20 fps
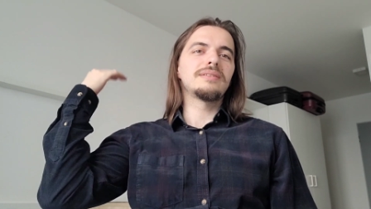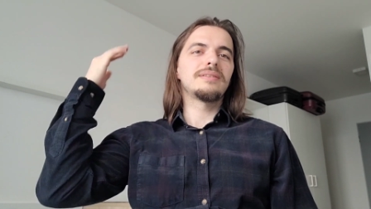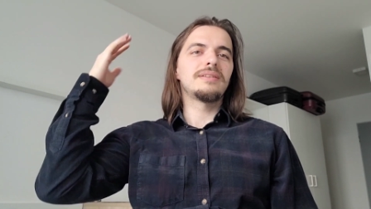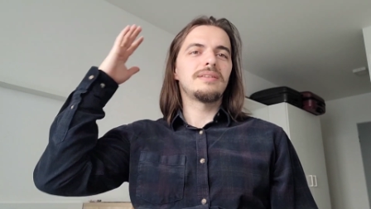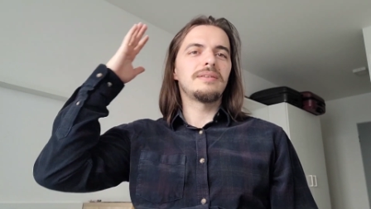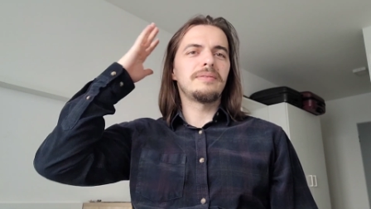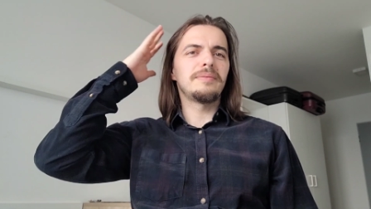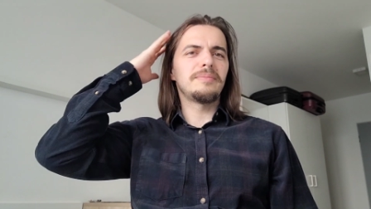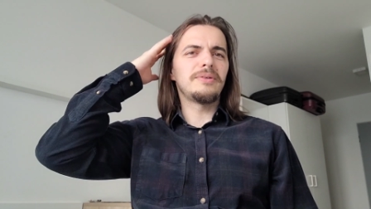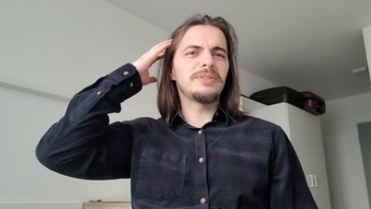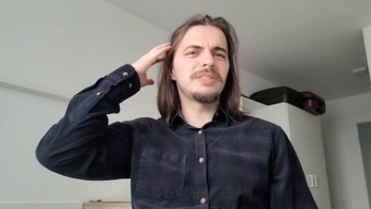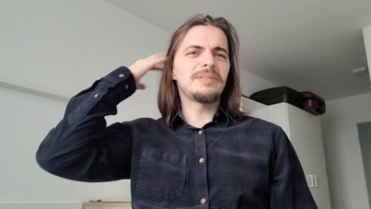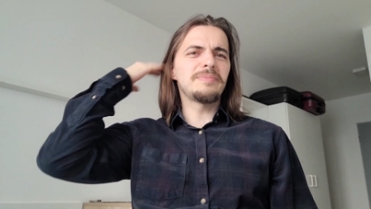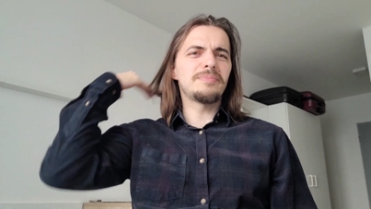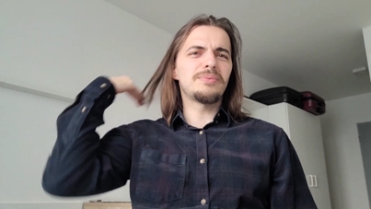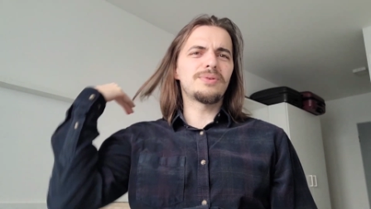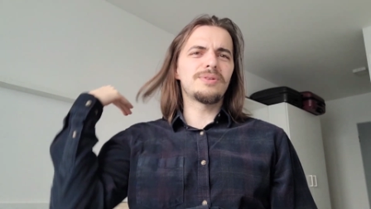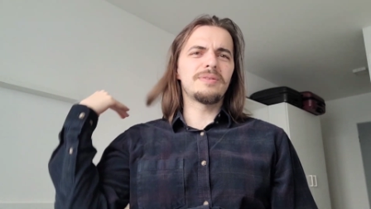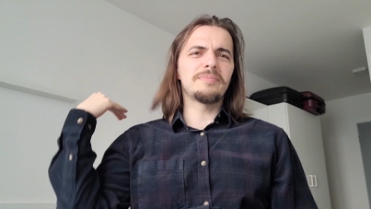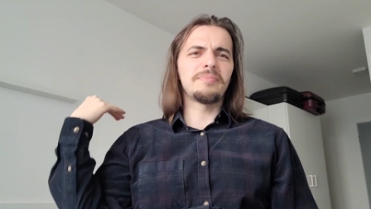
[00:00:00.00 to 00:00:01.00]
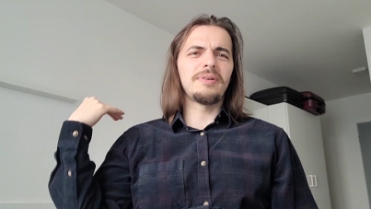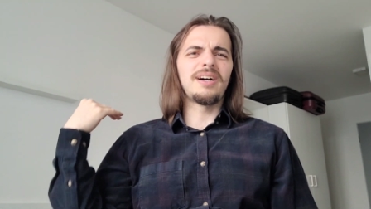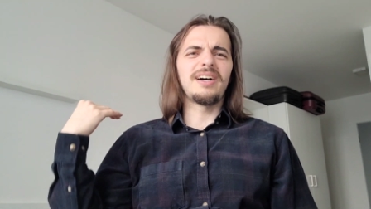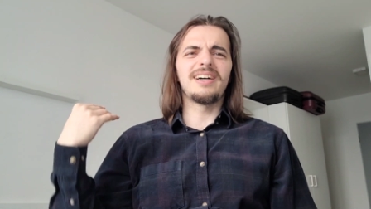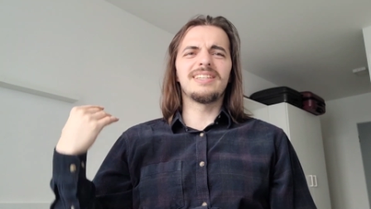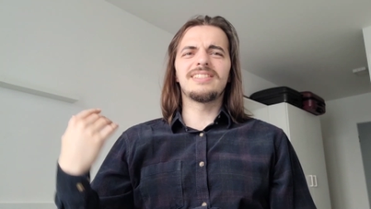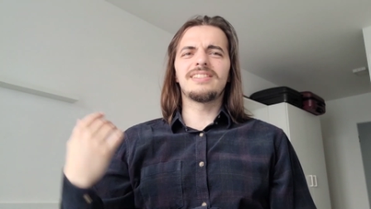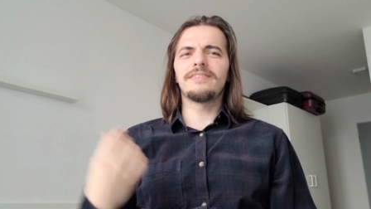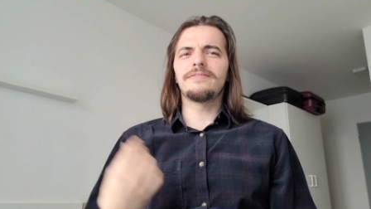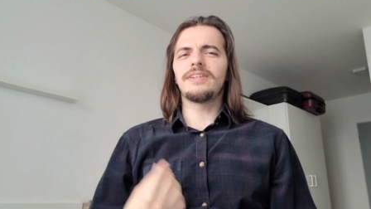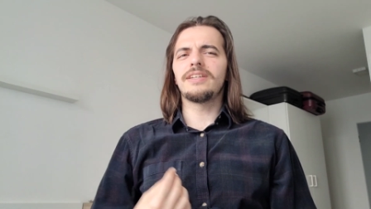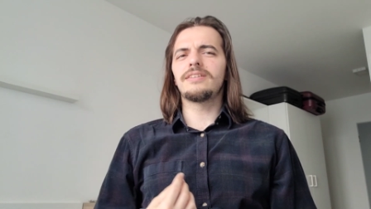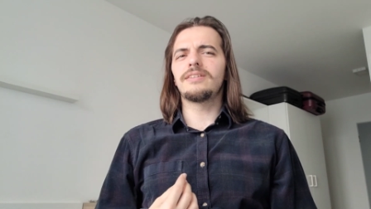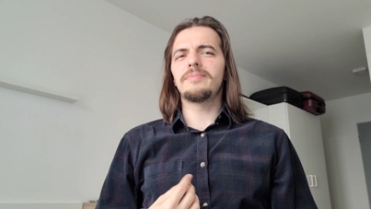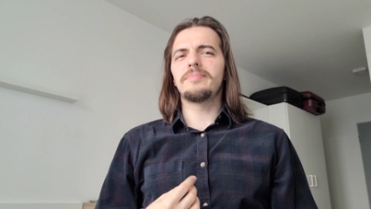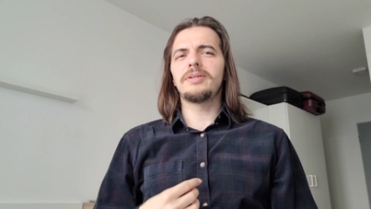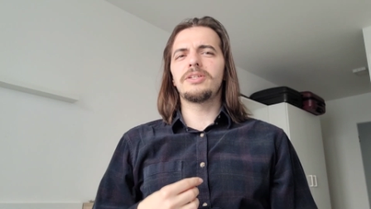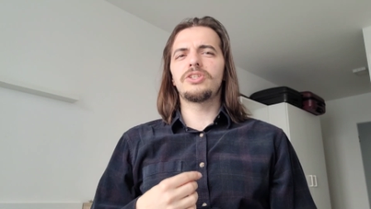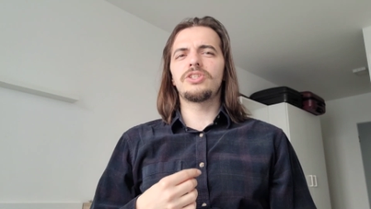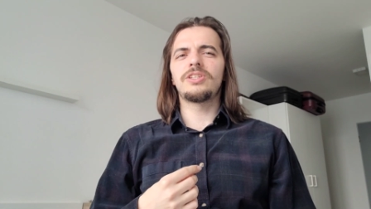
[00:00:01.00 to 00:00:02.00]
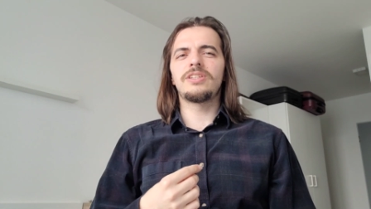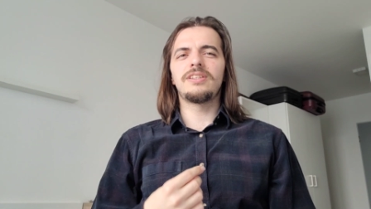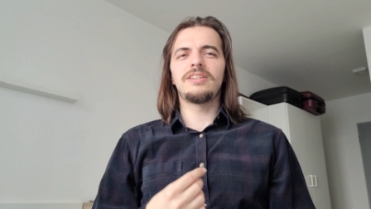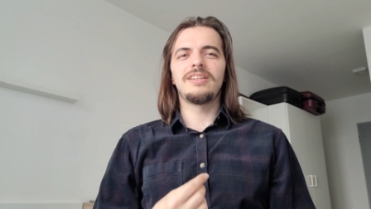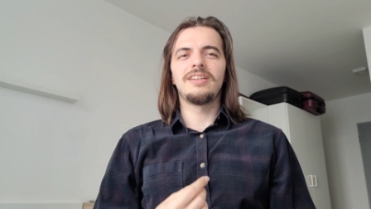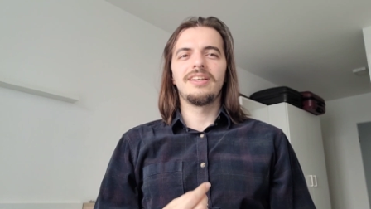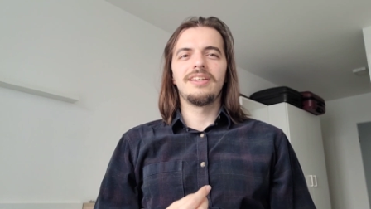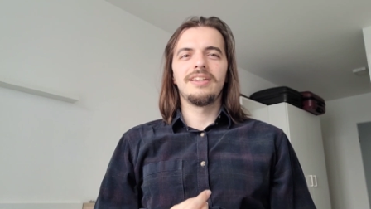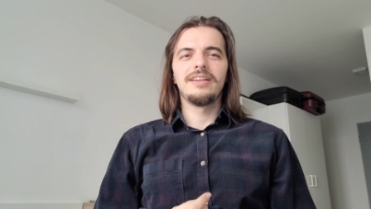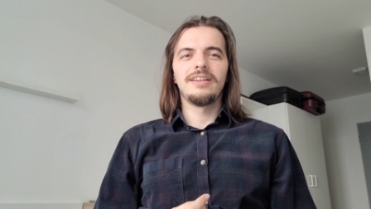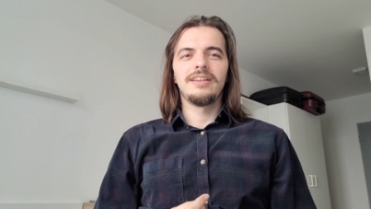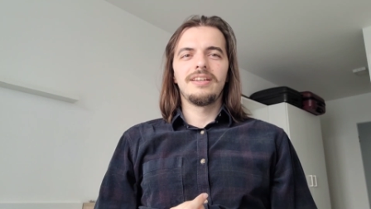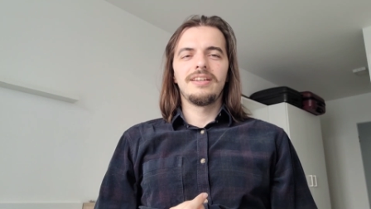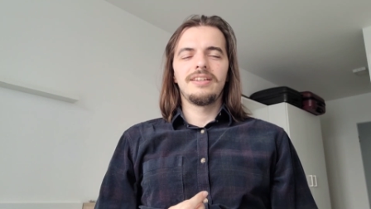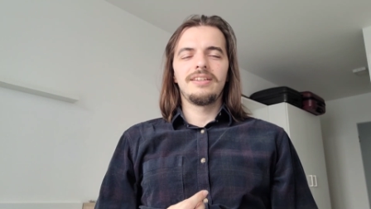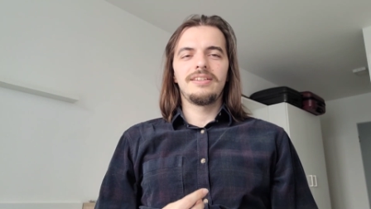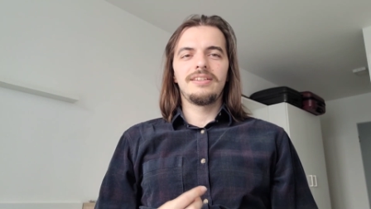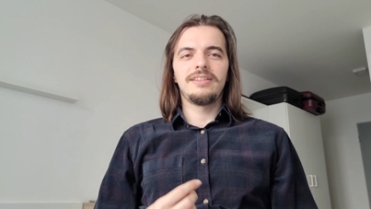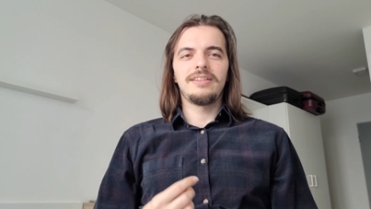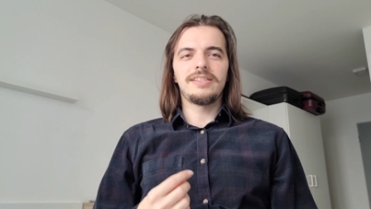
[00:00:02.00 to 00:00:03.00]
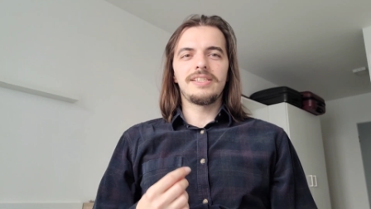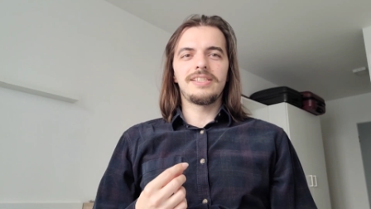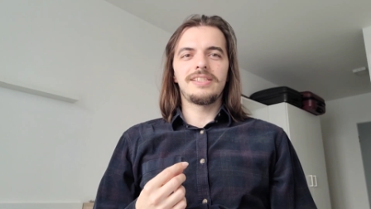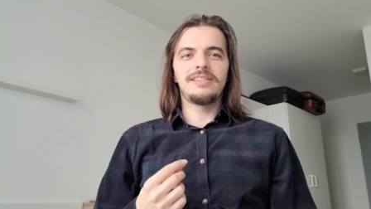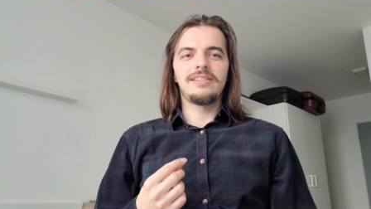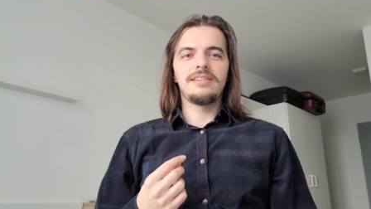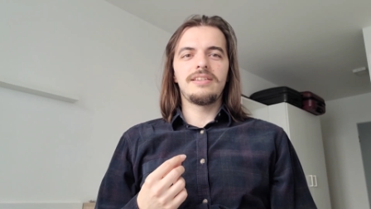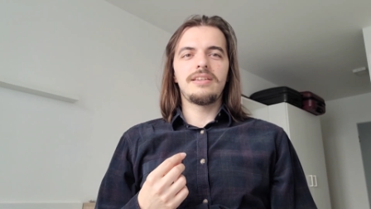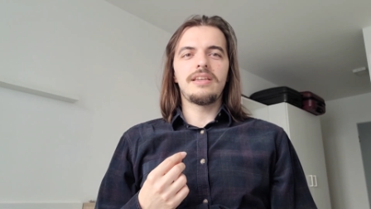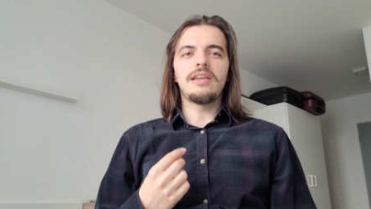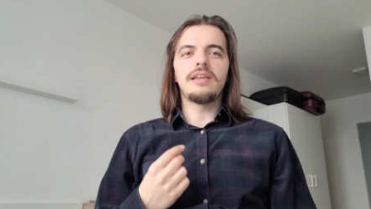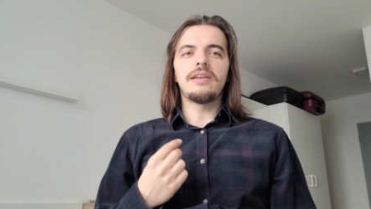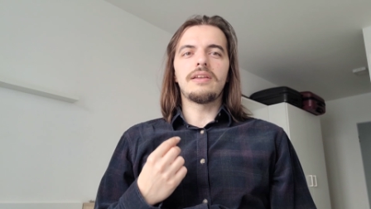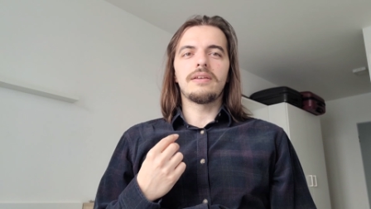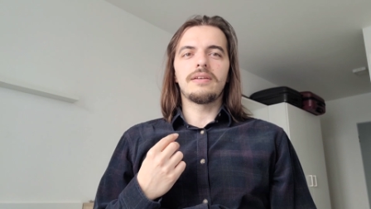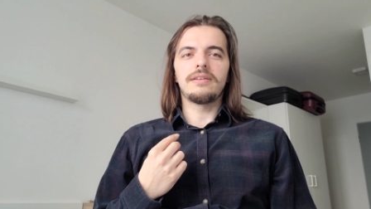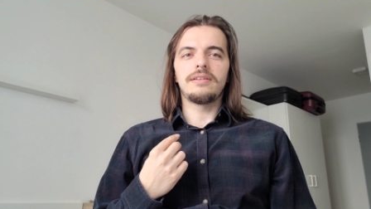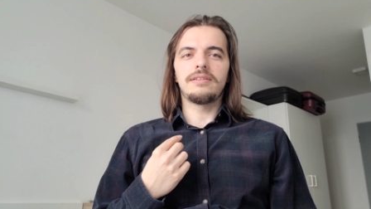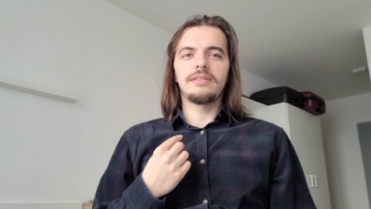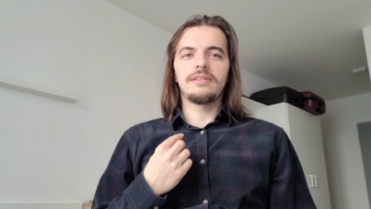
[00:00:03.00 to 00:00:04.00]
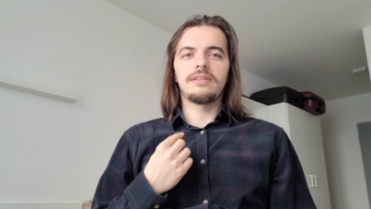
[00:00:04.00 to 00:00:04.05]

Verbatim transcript: the most important positive I could mention is the